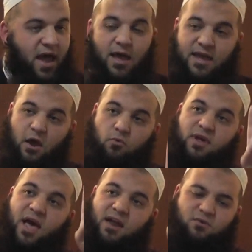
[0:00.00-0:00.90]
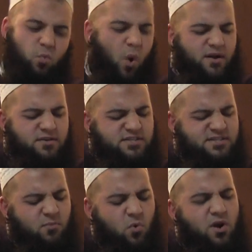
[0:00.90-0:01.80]
He only had one
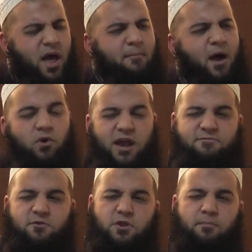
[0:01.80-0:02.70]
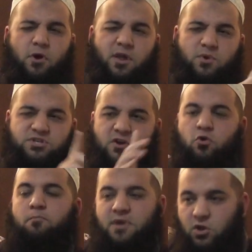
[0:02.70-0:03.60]
small amount left on the body which had
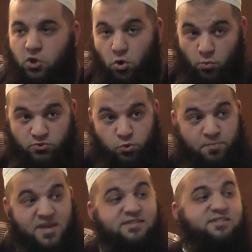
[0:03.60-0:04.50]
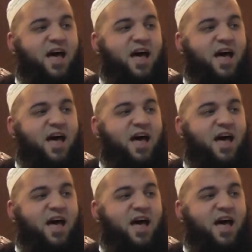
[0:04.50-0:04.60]
not been cured, which would be a